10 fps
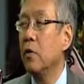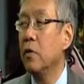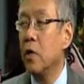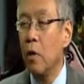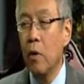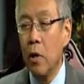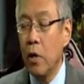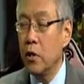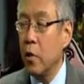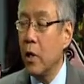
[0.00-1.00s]
So
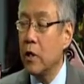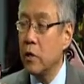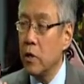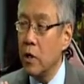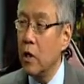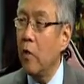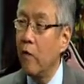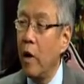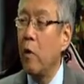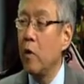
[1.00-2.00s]
it's still
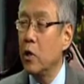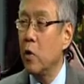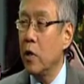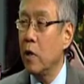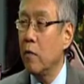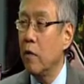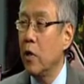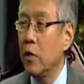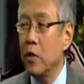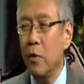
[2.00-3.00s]
very restrictive.
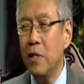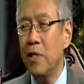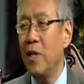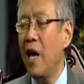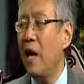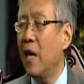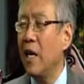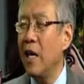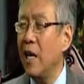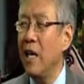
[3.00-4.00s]
So it's not like
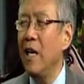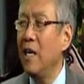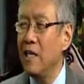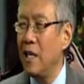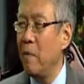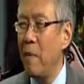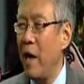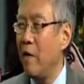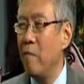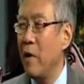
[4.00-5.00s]
an easy
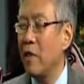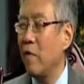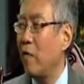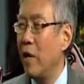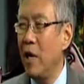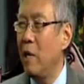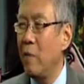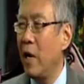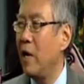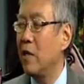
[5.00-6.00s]
method for
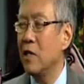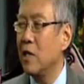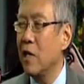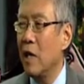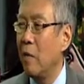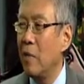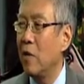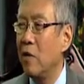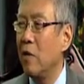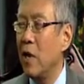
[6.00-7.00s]
anybody just to come
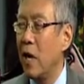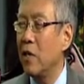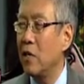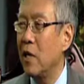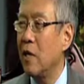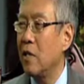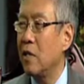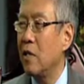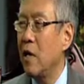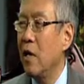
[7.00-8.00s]
into the United States.